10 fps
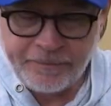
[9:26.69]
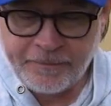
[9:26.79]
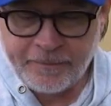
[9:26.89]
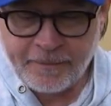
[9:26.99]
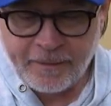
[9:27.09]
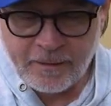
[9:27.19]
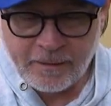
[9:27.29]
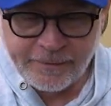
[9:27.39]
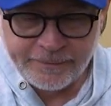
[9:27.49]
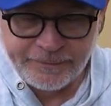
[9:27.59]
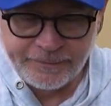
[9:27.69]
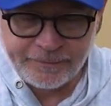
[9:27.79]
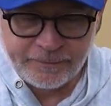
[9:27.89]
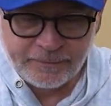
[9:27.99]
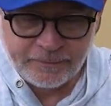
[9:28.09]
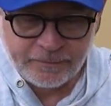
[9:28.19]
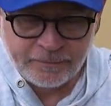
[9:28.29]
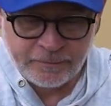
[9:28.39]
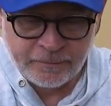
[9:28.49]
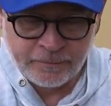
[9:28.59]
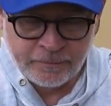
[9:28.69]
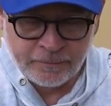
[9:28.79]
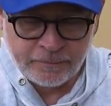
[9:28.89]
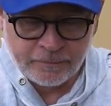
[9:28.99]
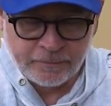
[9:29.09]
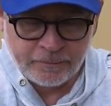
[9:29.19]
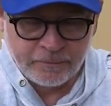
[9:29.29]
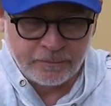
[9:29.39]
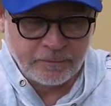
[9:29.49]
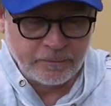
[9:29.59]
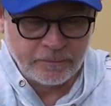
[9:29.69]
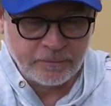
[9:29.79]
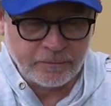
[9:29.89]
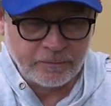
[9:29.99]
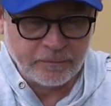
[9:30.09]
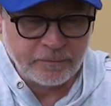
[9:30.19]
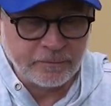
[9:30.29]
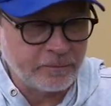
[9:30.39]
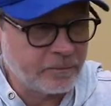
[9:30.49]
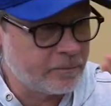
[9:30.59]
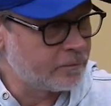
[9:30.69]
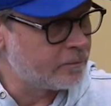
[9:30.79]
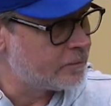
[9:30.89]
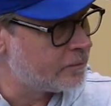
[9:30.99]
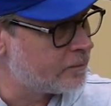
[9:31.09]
This person isn't speaking.